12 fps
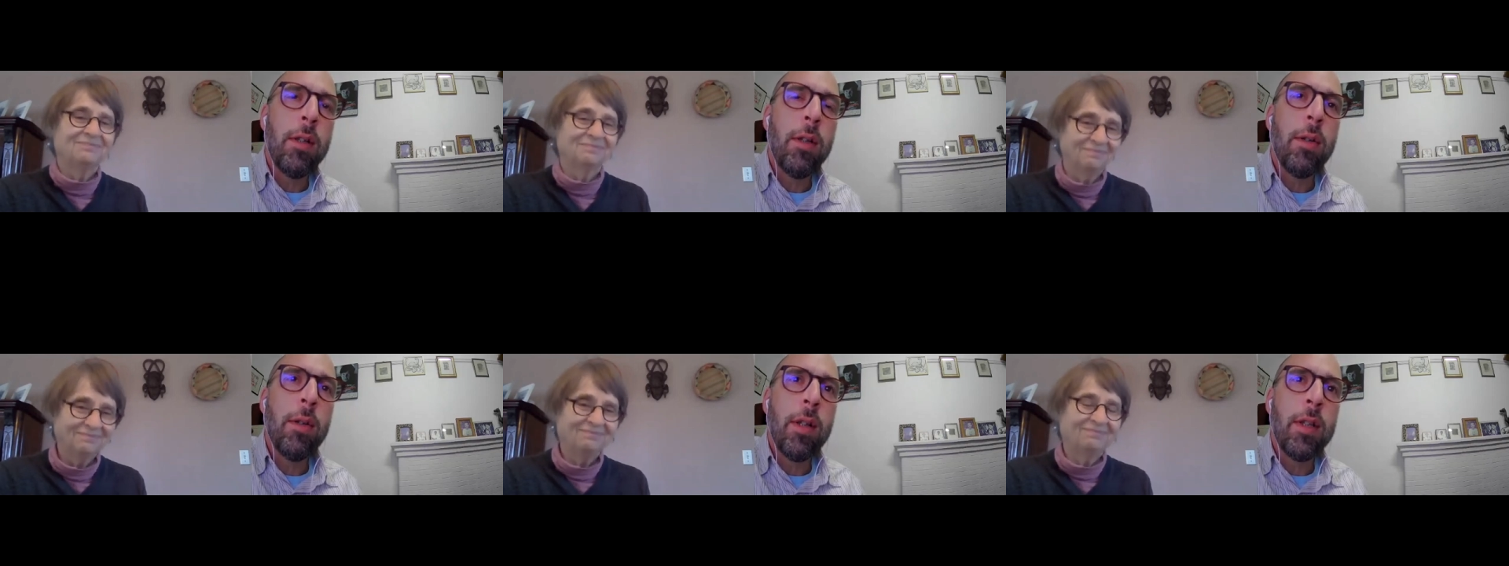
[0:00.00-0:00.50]

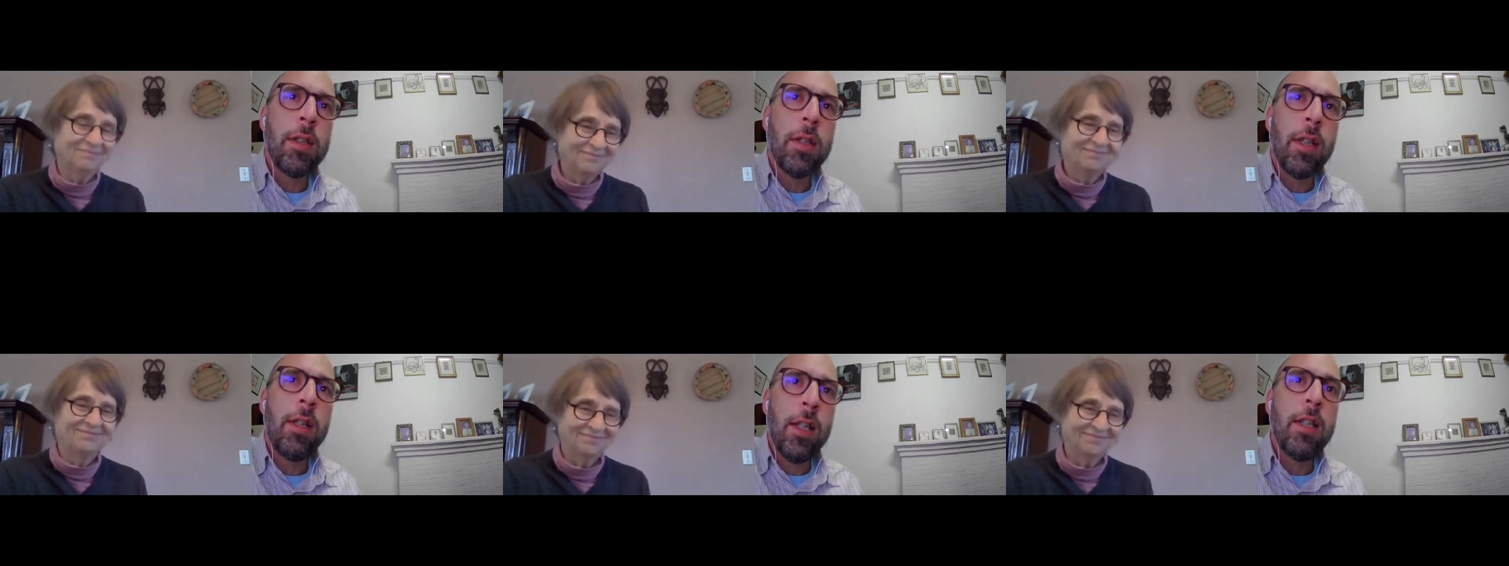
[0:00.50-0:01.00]
Speaker 1: you it's
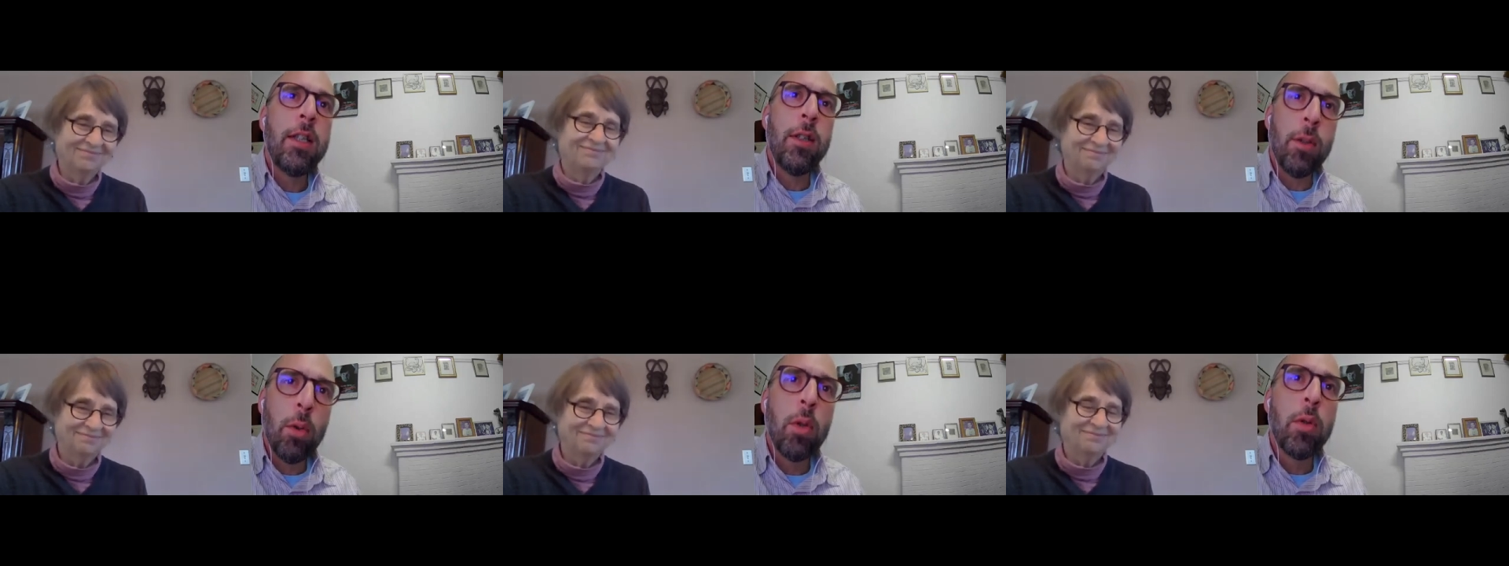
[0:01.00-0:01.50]
it is
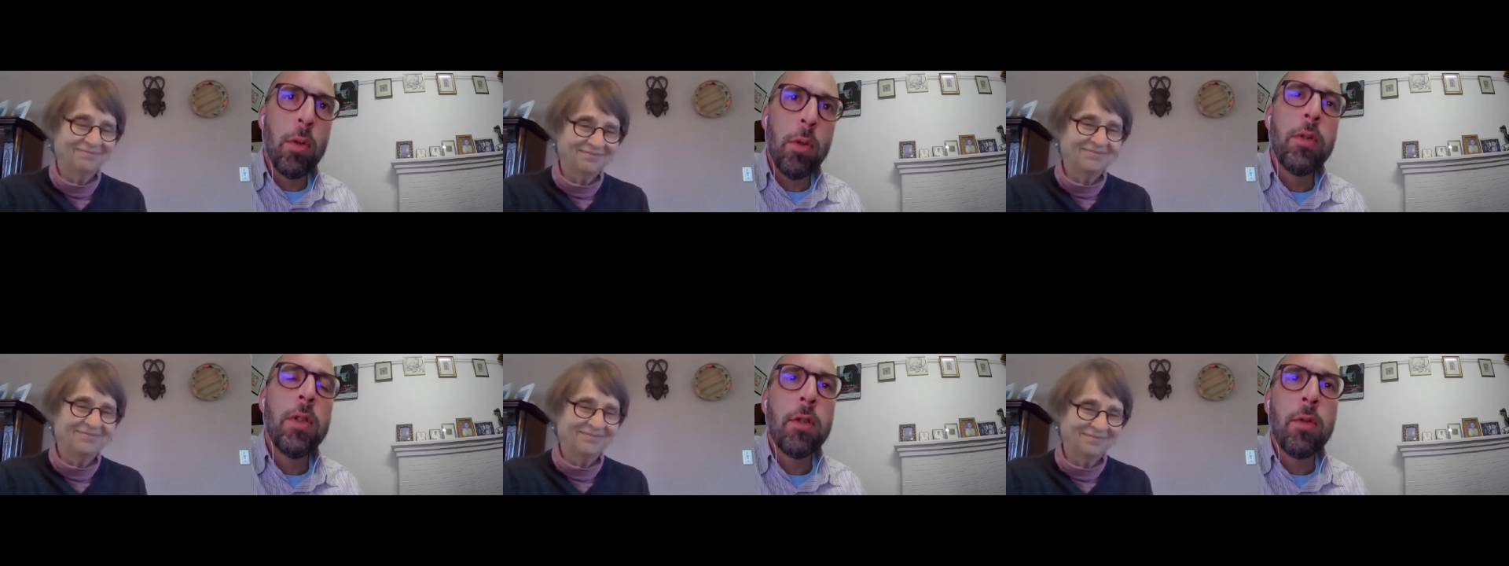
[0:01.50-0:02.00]
your
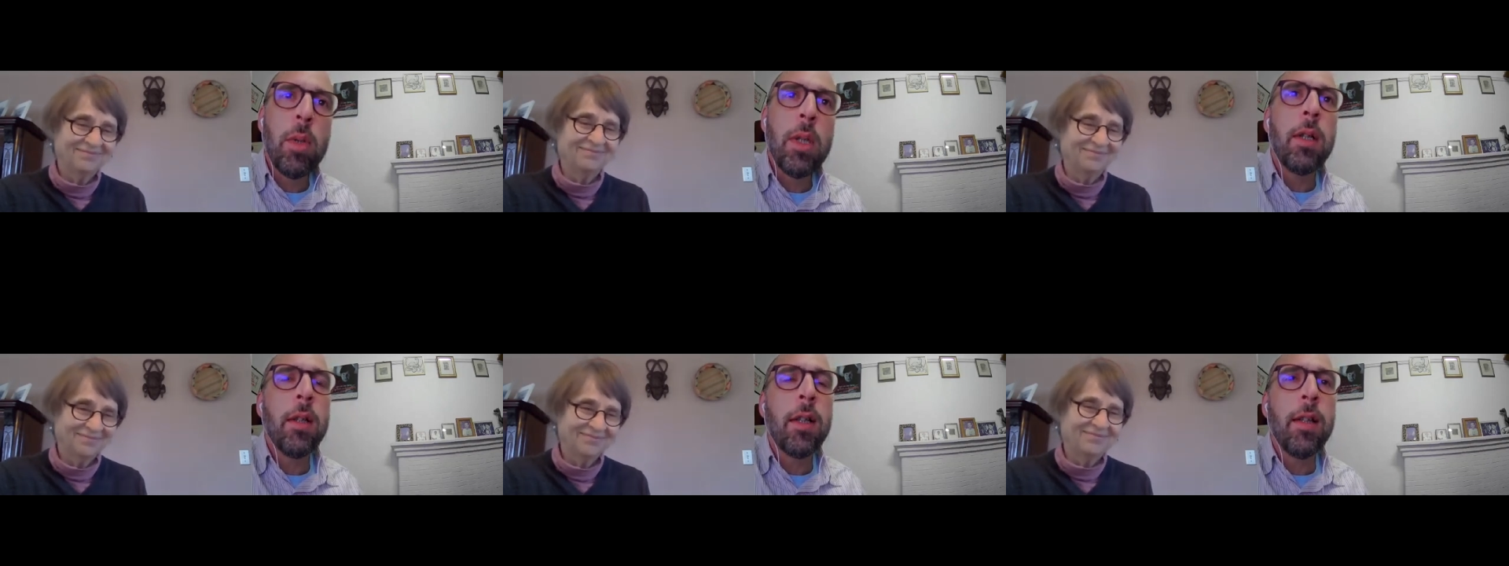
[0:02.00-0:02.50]
roots as
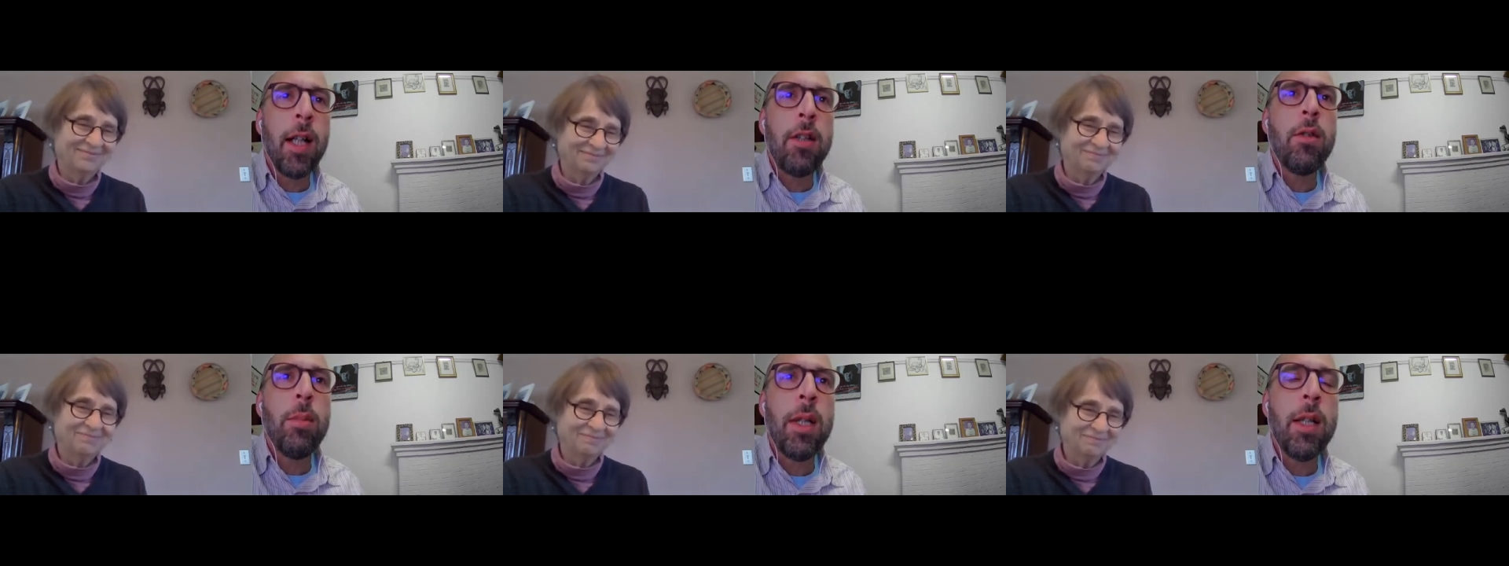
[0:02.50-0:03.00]
well, and that
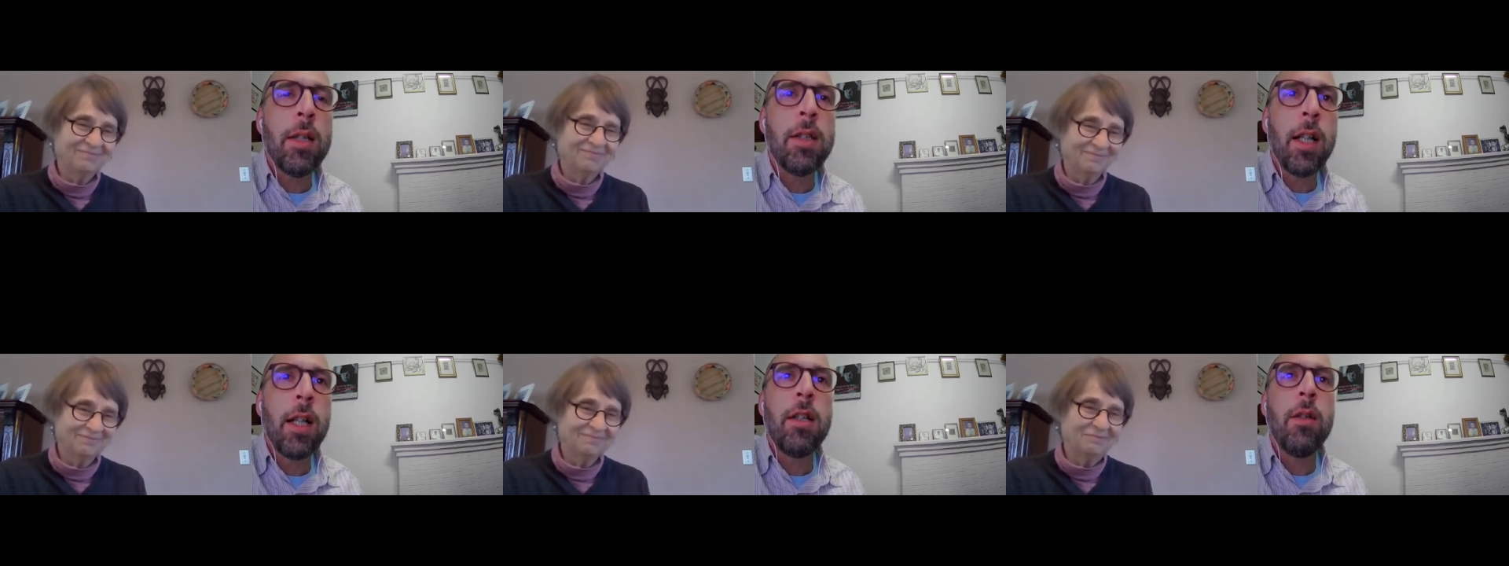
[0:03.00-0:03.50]
to me is
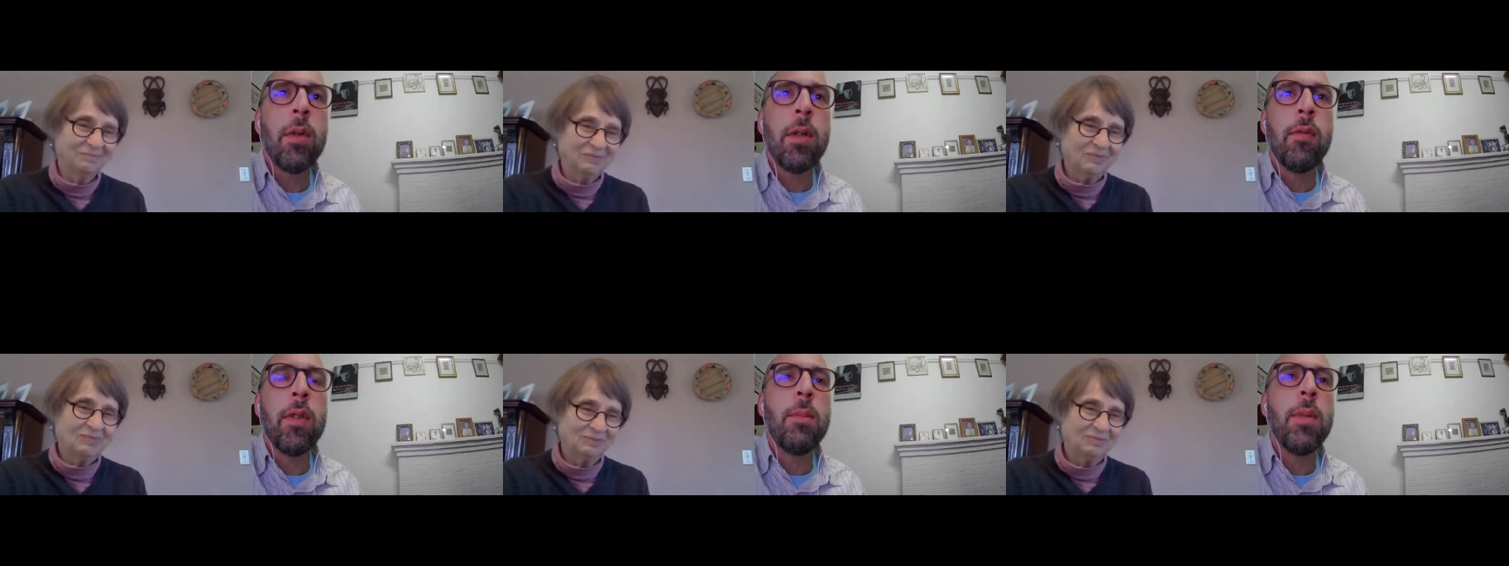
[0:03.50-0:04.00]
actually one
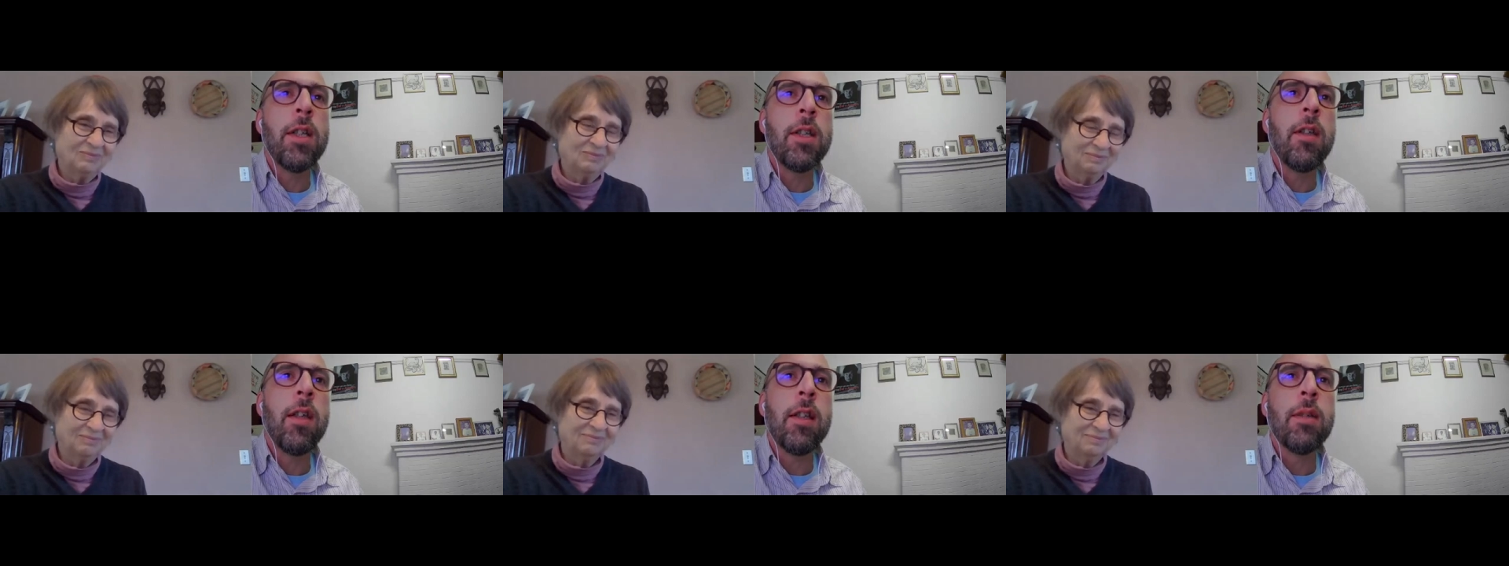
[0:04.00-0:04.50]
of the
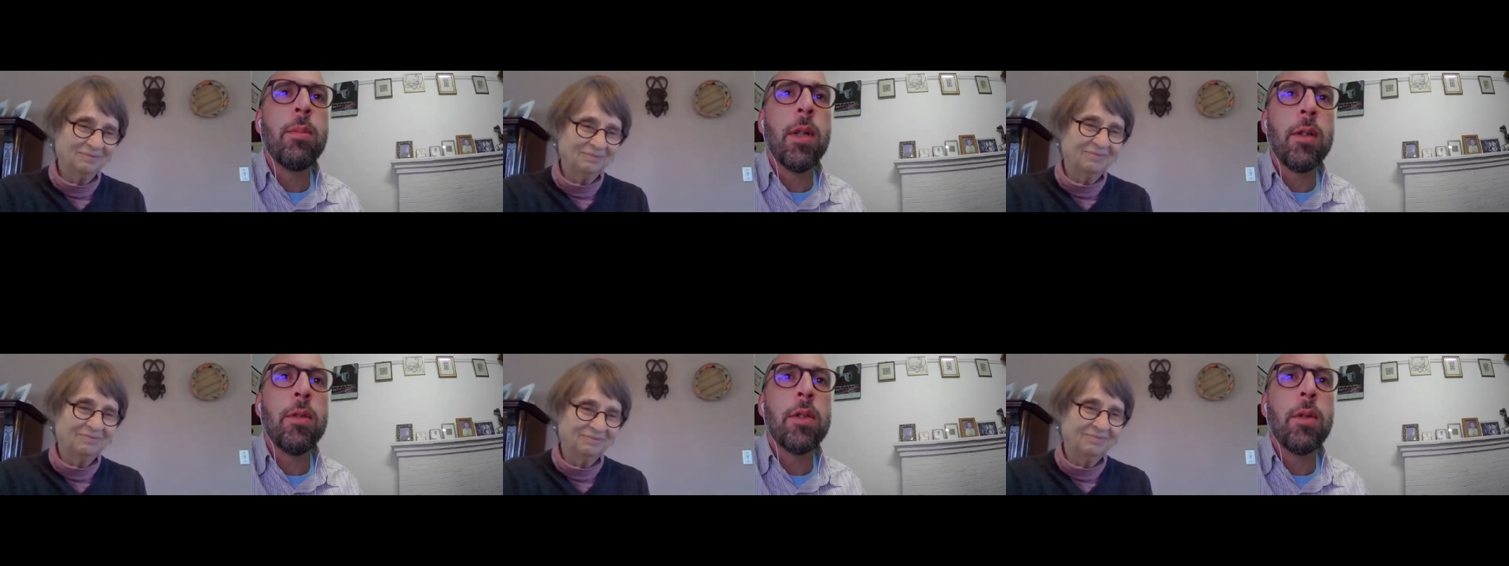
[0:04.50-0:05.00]
amazing things about
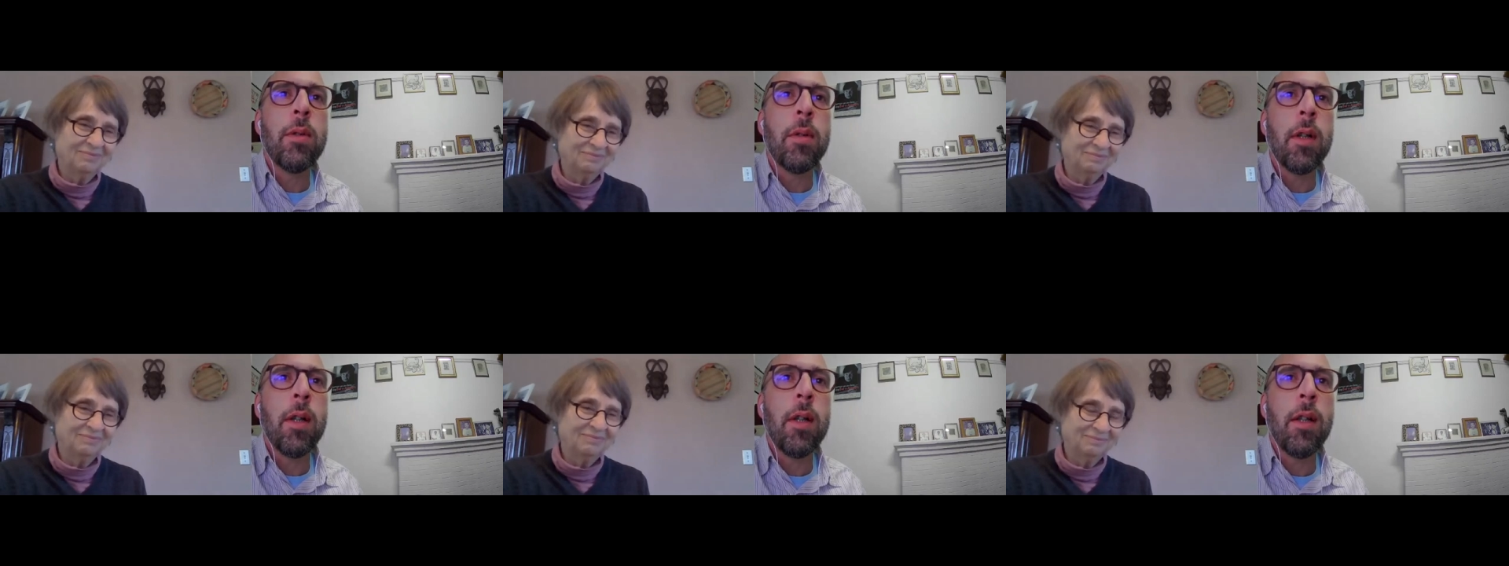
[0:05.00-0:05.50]
your story.